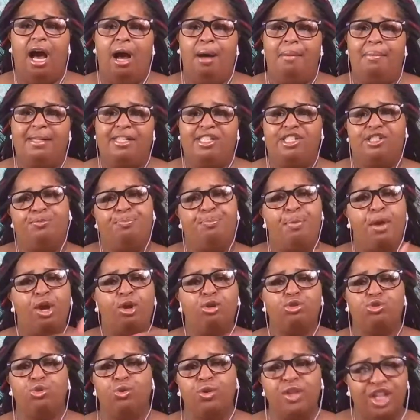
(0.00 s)
It's
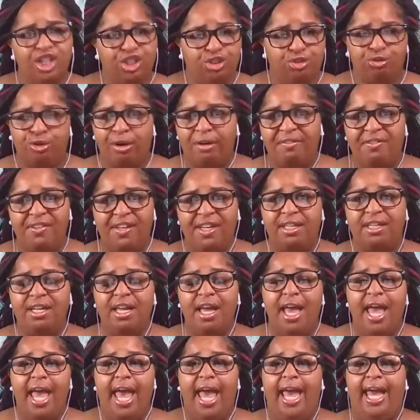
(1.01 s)
spiritually driven,
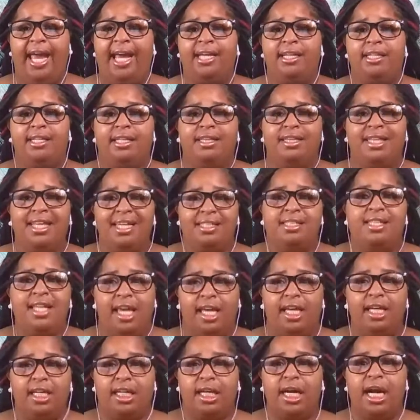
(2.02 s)
and this
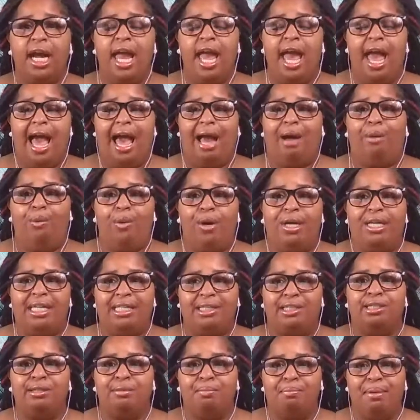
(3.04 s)
here, I want
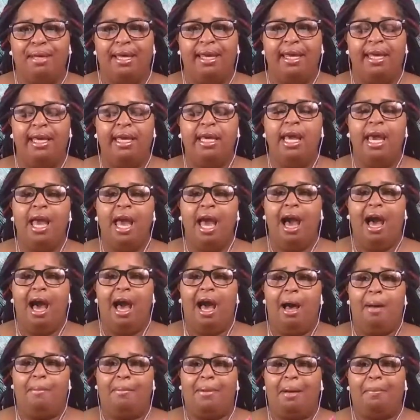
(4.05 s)
it to be
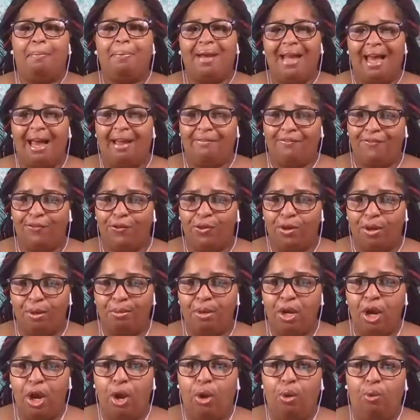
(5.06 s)
a
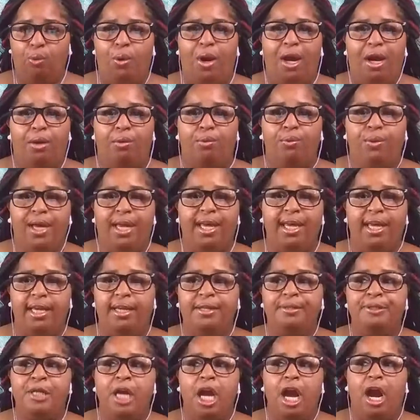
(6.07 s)
platform where
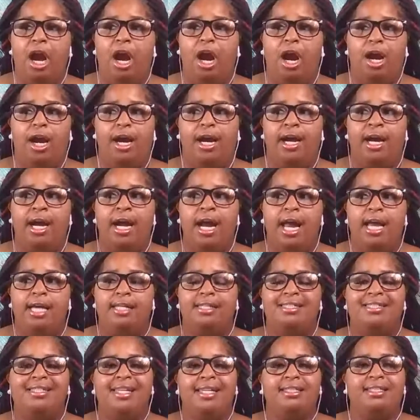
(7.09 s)
we are
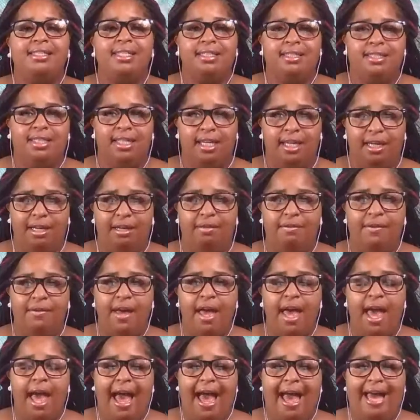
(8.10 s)
sensitive
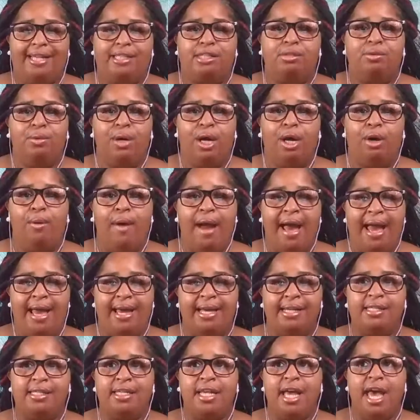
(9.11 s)
as well
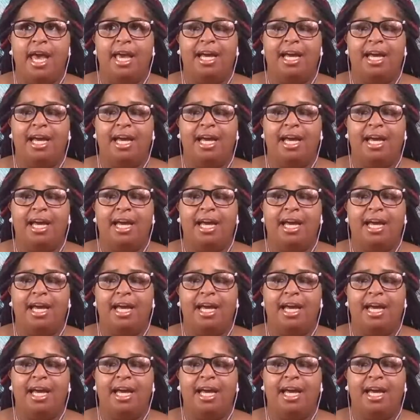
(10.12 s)
as